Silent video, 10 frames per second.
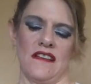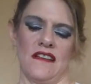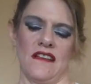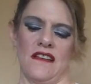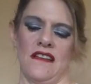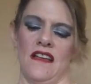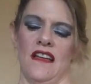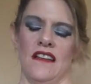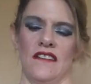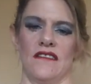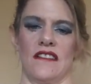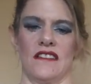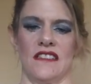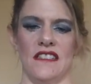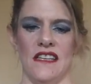As you can
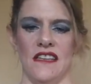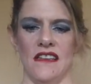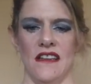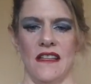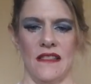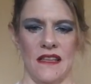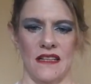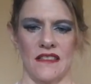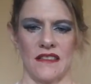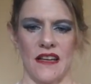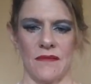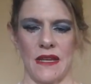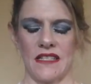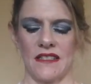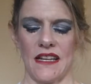see, that just kind of
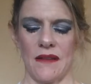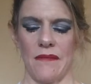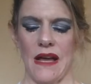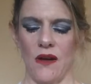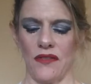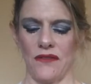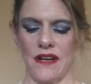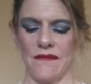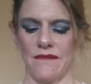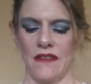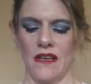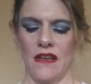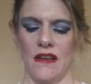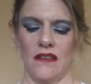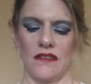makes like a mouth, right?
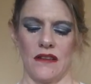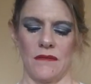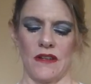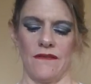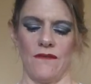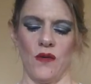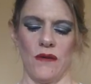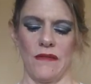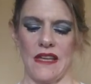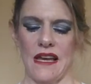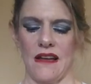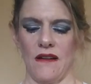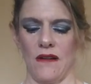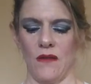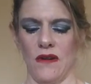So I'm going to form that how
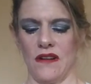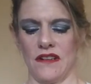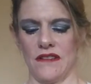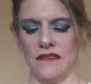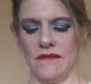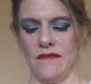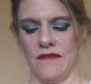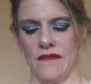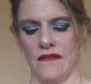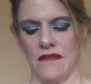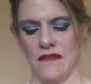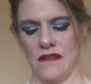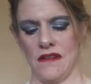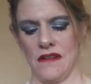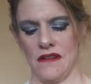I want to.
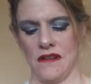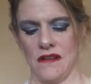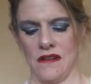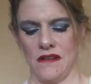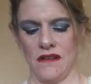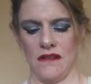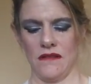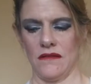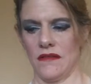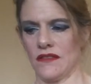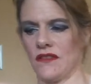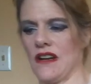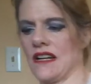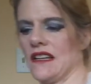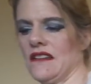Oh, it's
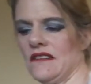cracking.